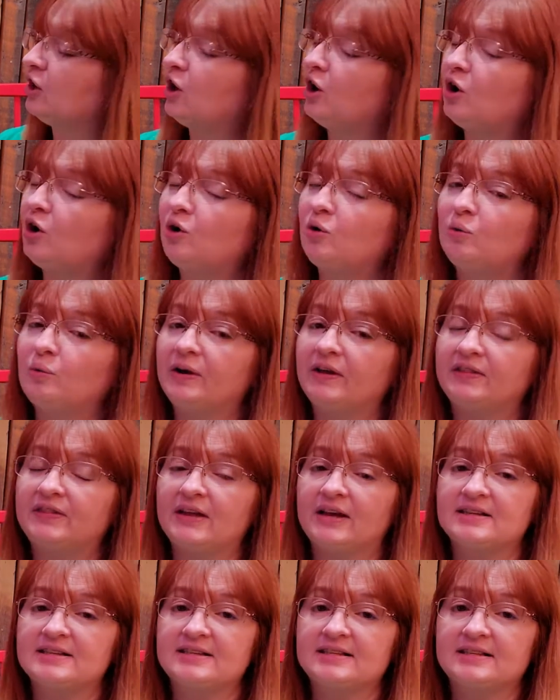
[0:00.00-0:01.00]
go with
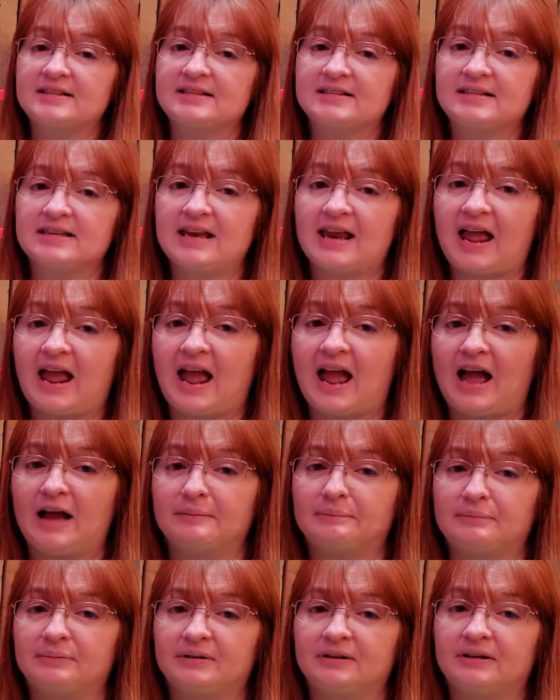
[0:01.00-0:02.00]
a snap.
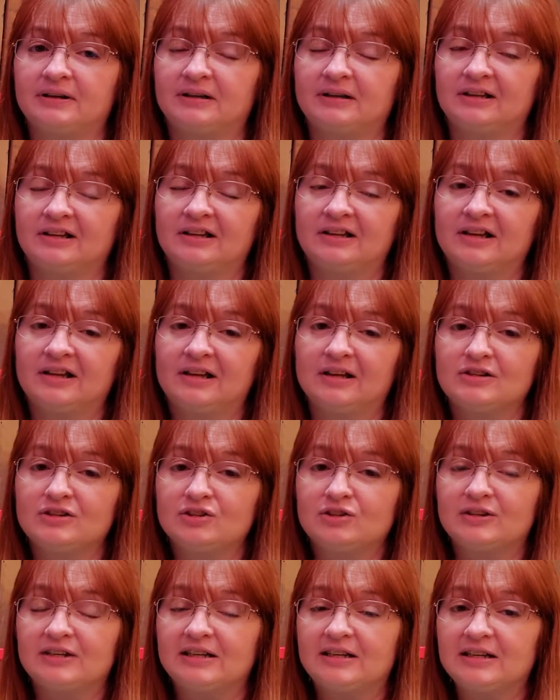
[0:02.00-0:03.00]

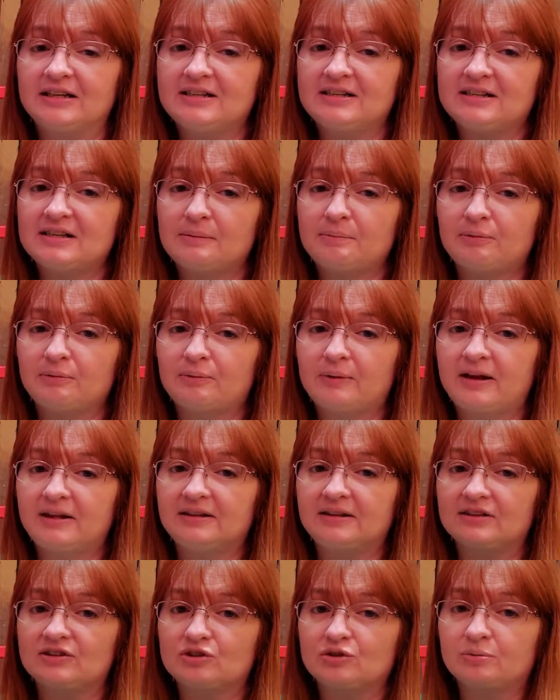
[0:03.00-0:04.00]
So did he
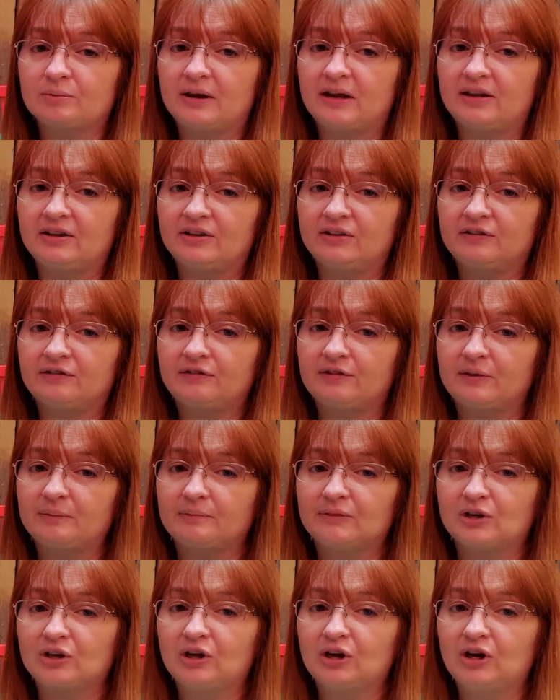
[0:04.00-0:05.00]
separate the trailer
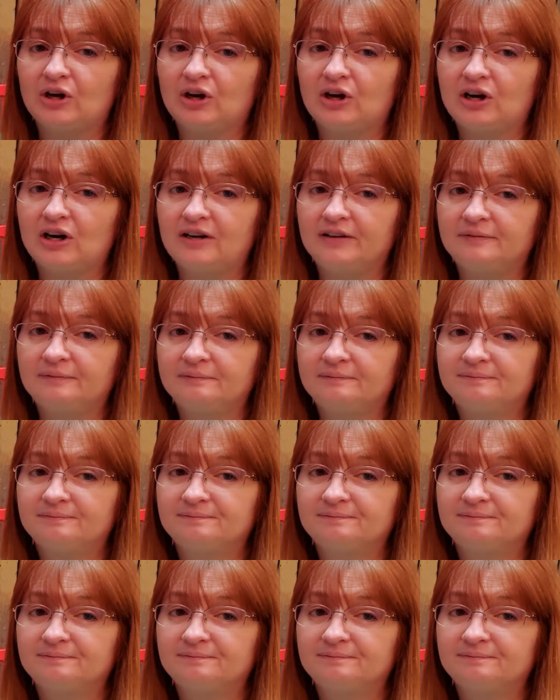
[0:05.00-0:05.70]
from the car?